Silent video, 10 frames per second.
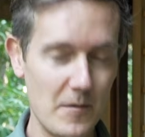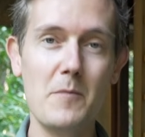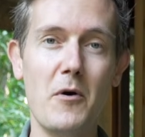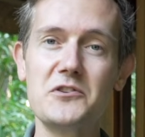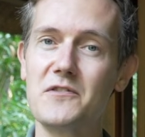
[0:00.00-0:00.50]

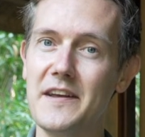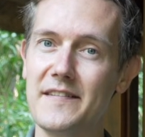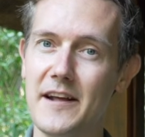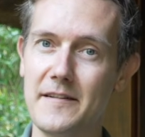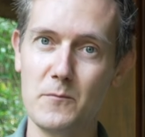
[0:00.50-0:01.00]
most
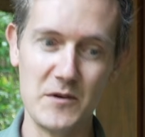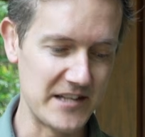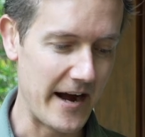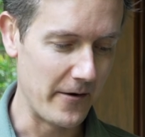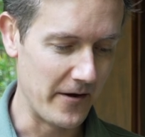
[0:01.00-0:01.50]
trees that we
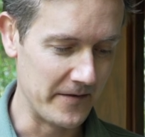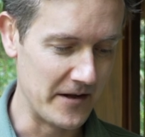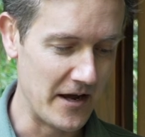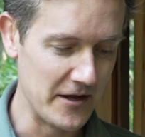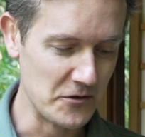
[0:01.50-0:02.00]
style on
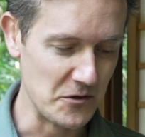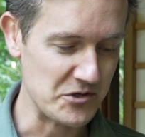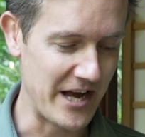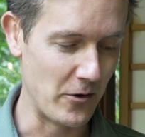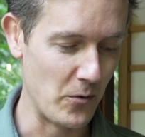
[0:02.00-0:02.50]
the YouTube
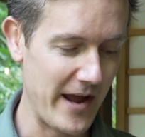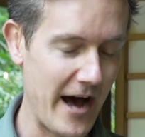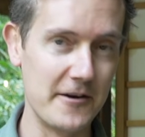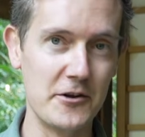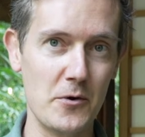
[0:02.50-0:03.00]
channel, we
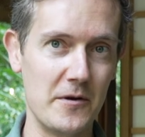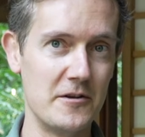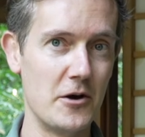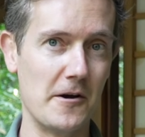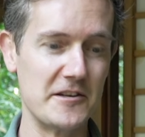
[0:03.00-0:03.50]
either do
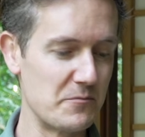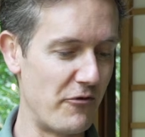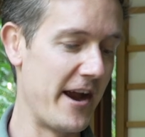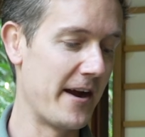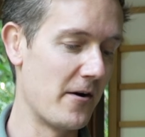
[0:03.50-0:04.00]
in early
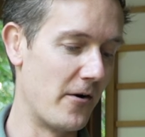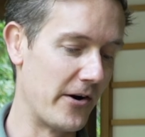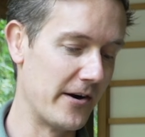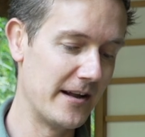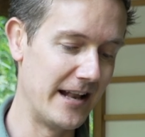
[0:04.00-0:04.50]
spring
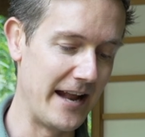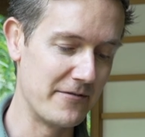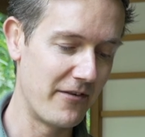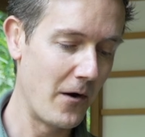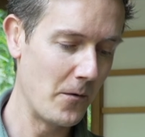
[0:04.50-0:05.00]
or late
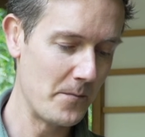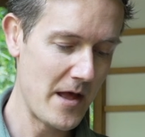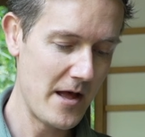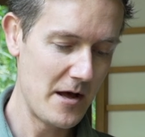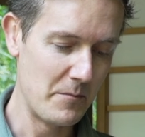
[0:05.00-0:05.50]
fall.
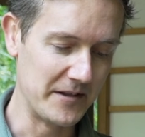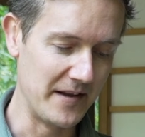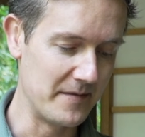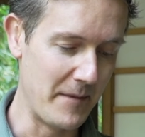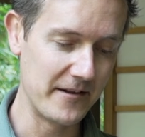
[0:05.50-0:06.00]
But
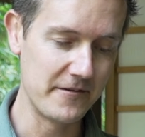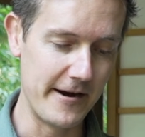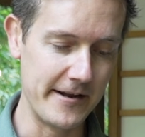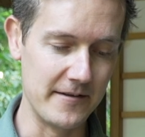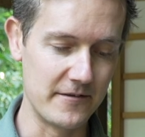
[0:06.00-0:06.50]
these
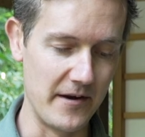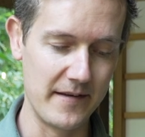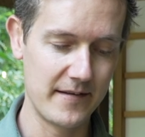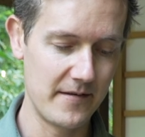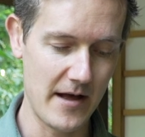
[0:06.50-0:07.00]
Mediterranean
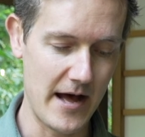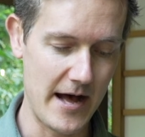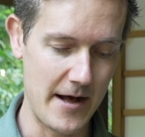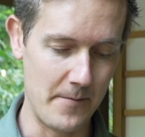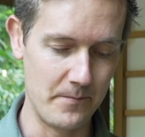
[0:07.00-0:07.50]
trees,
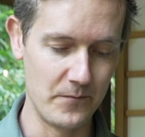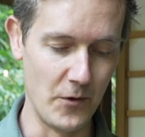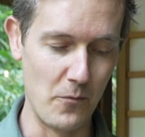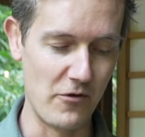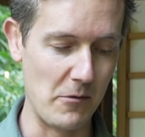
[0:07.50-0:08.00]

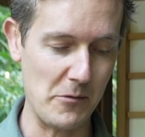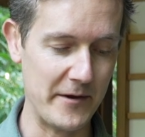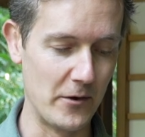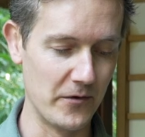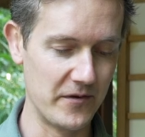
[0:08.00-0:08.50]
no problem
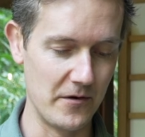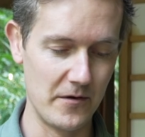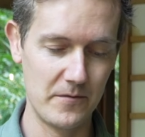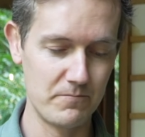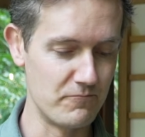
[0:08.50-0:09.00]
at all to
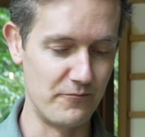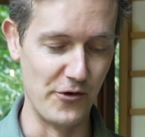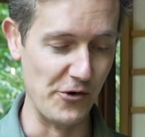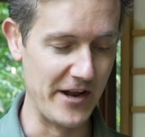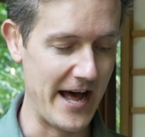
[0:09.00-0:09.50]

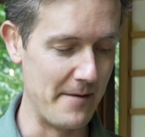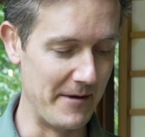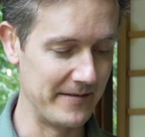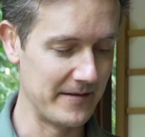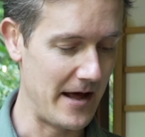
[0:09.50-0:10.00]
prune them
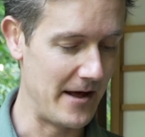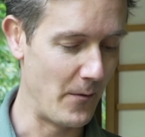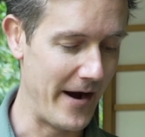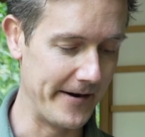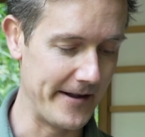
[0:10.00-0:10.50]
and
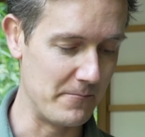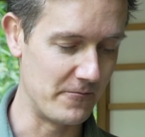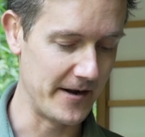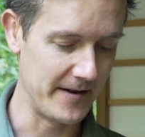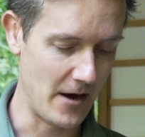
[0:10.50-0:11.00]
wire them
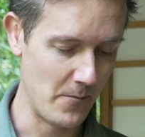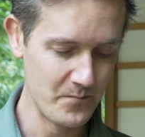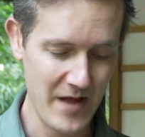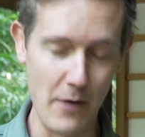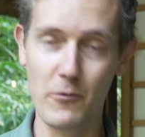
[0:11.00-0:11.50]
right now.
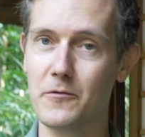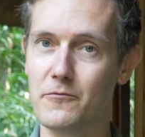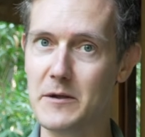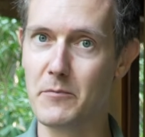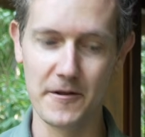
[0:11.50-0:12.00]
I wouldn't
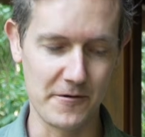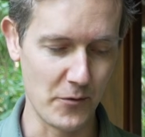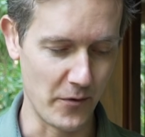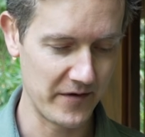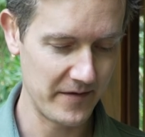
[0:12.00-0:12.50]
repot, of
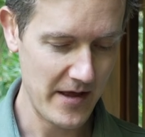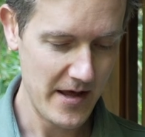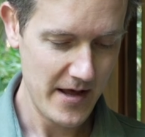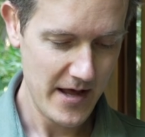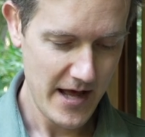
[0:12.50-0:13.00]
course.
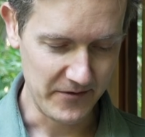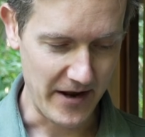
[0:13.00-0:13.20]
So